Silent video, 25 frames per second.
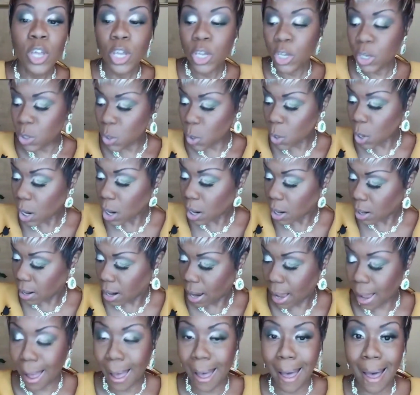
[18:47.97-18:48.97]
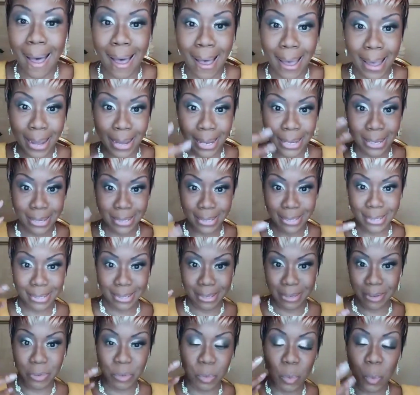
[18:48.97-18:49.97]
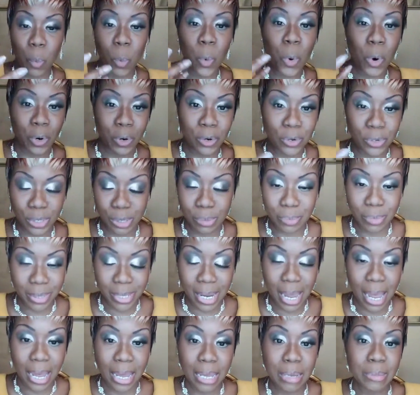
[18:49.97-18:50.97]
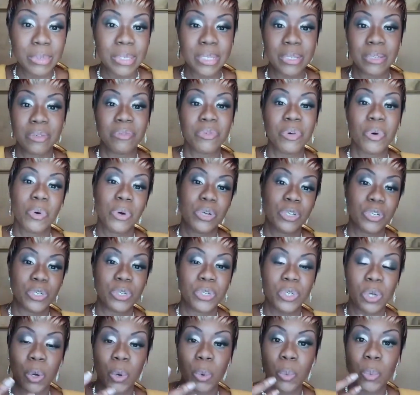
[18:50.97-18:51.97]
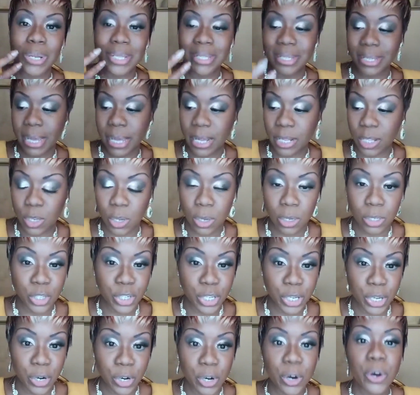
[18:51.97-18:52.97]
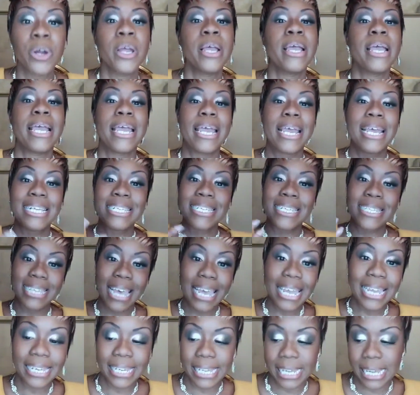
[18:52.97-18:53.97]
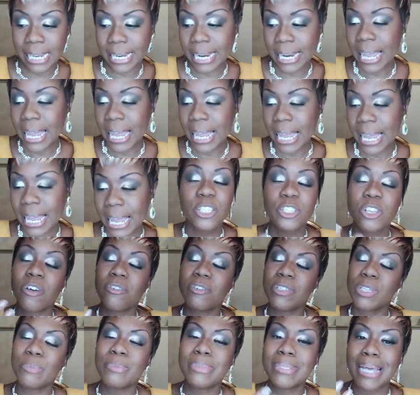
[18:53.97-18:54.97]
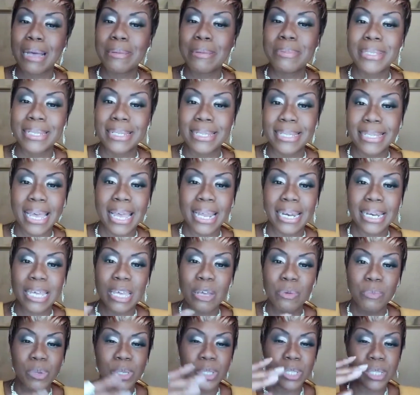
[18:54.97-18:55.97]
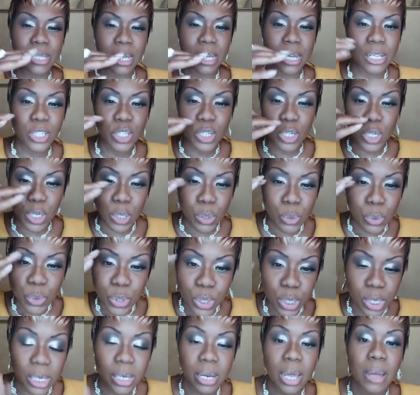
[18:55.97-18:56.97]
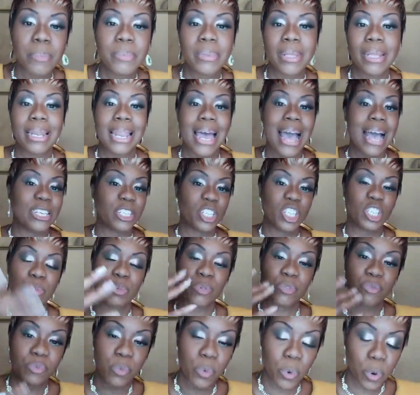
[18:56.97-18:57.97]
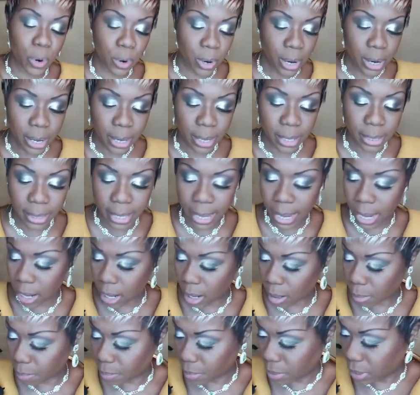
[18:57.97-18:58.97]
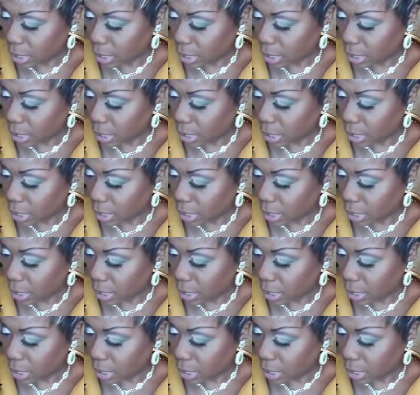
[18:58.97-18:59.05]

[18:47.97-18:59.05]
your eyes water sometimes. And of course, you know what's in the tear is saline. And so sometimes the saline would tend to loosen up the lashes before they, uh,